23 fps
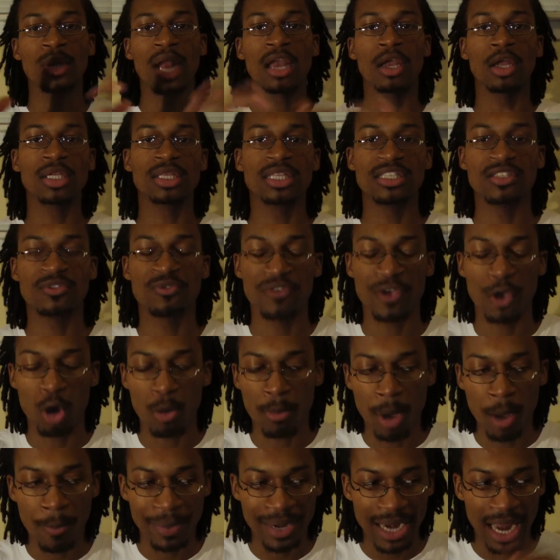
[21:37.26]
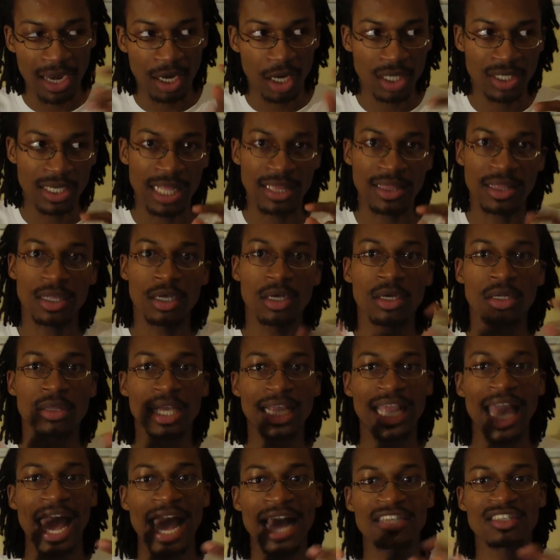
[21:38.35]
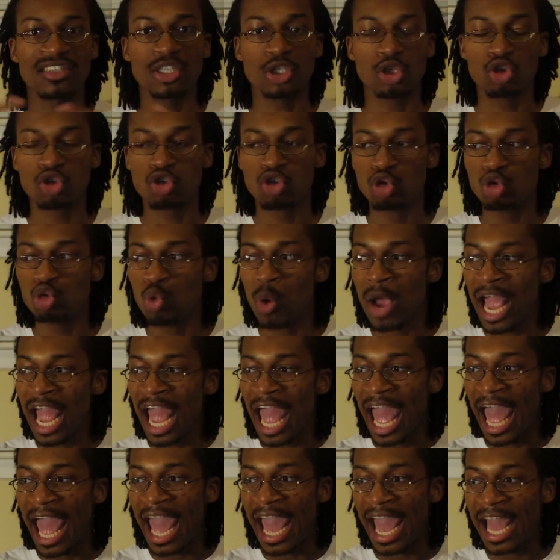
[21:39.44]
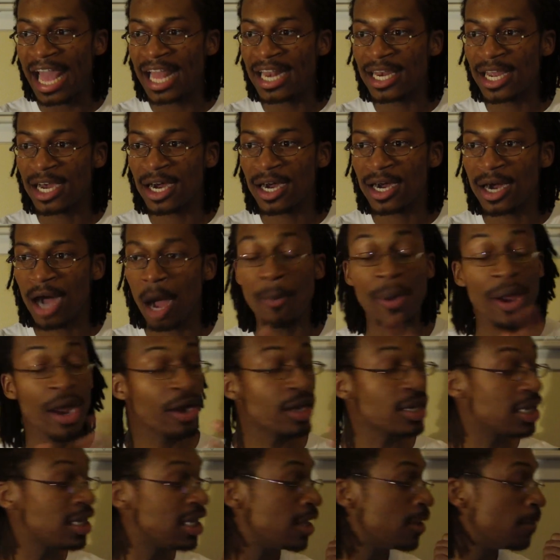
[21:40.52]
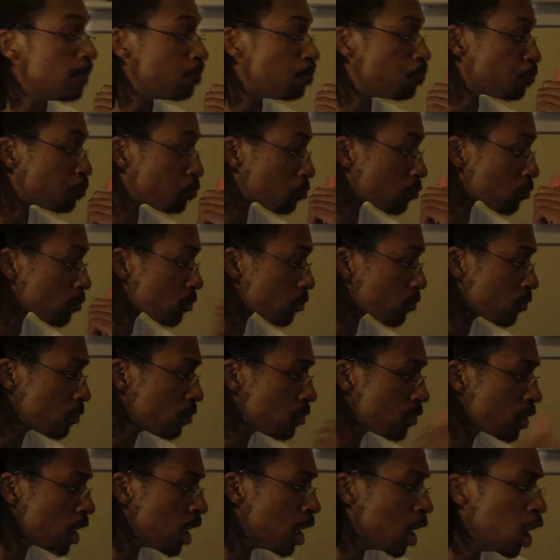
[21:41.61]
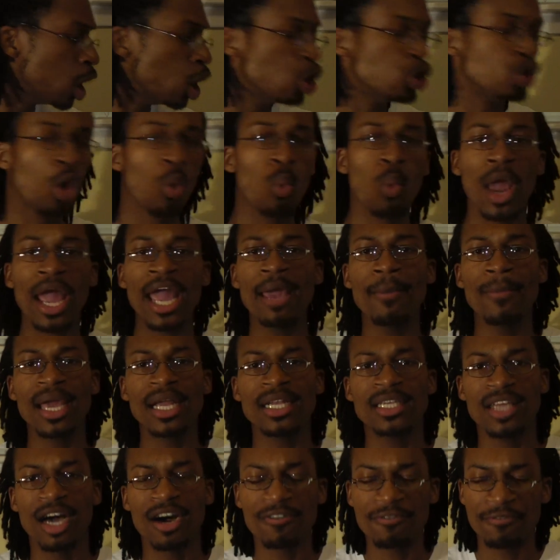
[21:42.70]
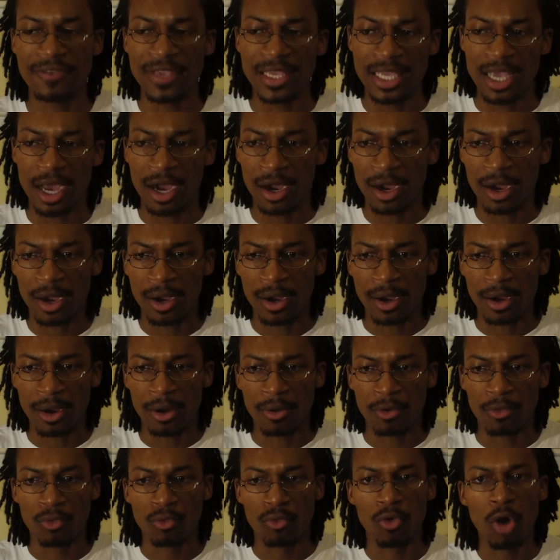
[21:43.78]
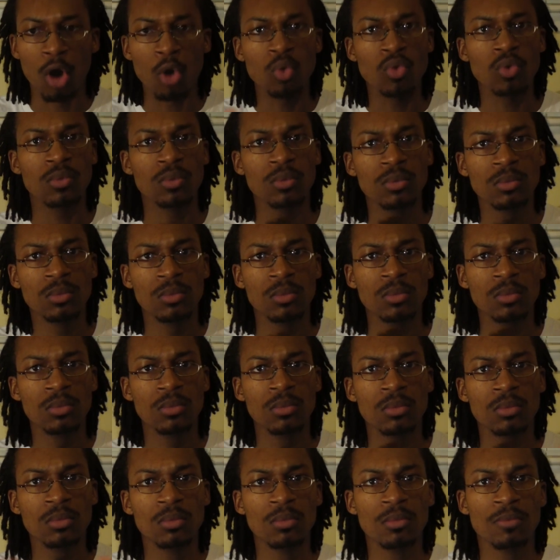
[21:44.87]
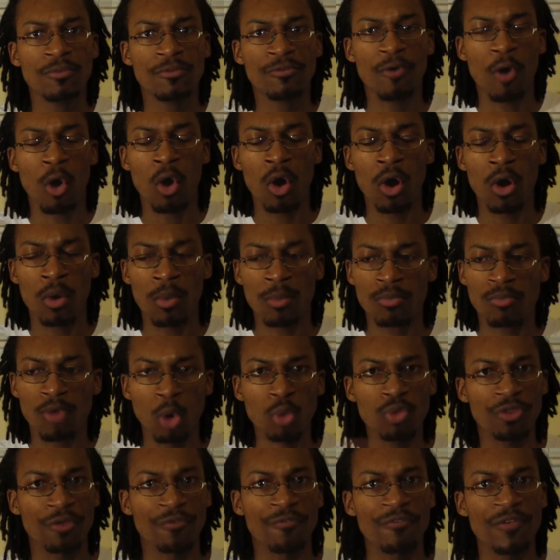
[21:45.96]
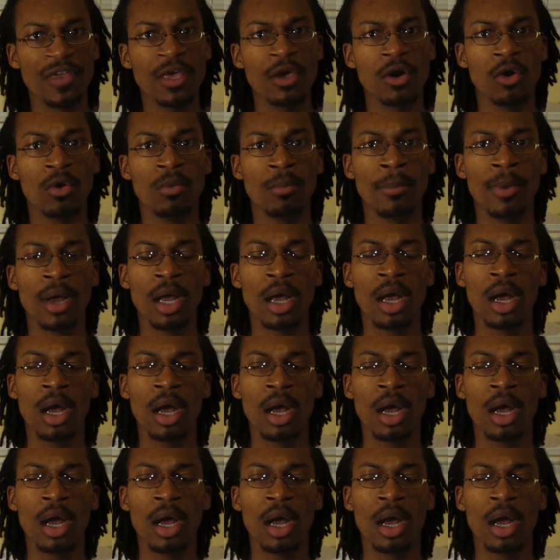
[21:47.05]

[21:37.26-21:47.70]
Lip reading: looked this film up and I looked at the cast and crew, and apparently Dwayne McDuffie wrote the film.